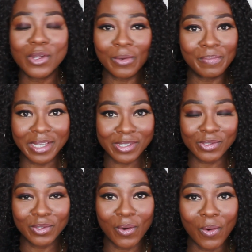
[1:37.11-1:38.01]
God bless
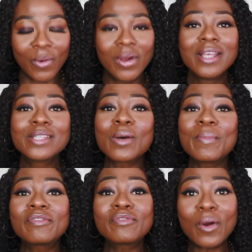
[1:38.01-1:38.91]
you all. So
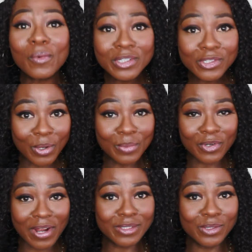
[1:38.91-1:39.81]
before we jump
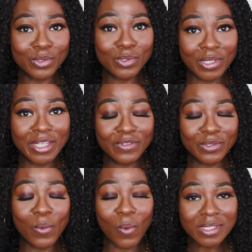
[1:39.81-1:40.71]
right into today's
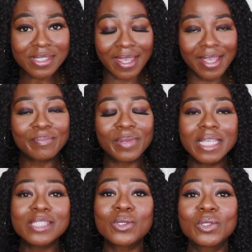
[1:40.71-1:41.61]
video, once again,
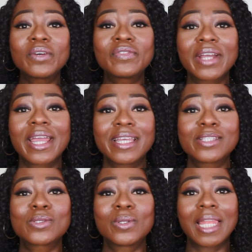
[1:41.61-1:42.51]
please do not
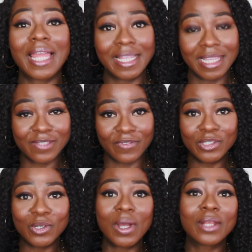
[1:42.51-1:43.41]
forget to like this
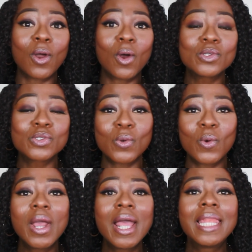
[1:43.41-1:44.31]
video and
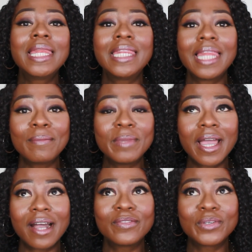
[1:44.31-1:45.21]
also let me
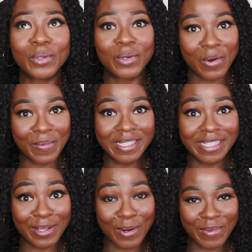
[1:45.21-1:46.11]
have your comment
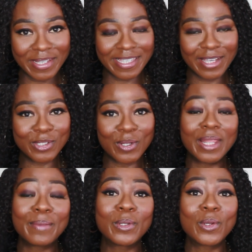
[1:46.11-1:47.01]
in the comment section.
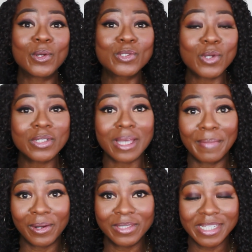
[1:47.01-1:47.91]
Let me know your thoughts
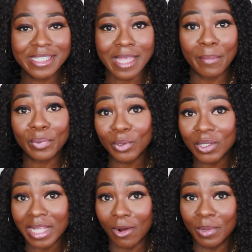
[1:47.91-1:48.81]
about this
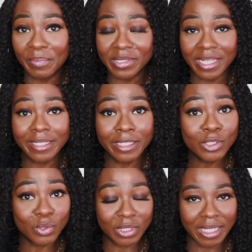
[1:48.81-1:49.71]
product that I'll be presenting
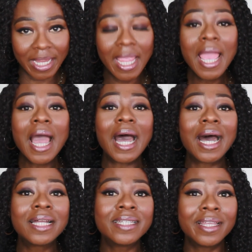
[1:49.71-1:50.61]
today.
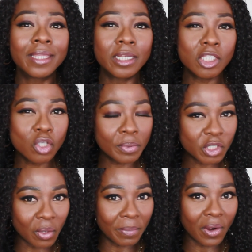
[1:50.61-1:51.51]
And in the
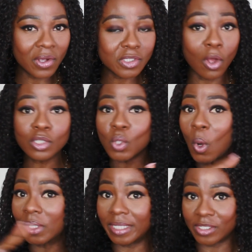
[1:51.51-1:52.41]
description box, also
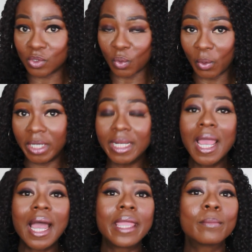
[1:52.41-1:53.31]
on the screen,
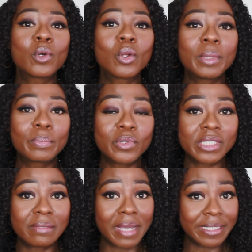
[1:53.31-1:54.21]
I am going to be
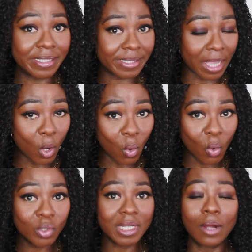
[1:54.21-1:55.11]
putting my discount
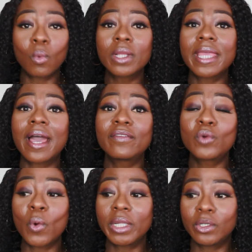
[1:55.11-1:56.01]
code and what they have
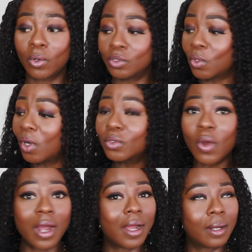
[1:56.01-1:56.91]
going on. You all
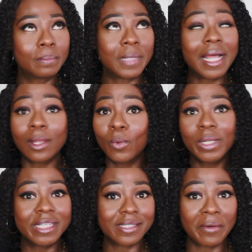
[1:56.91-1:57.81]
know
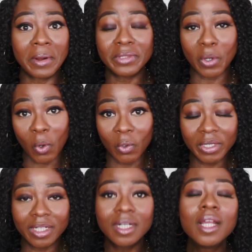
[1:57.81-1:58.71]
Halloween is around the
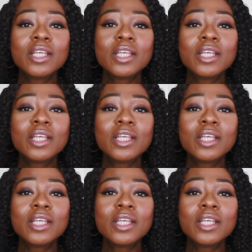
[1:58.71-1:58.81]
corner.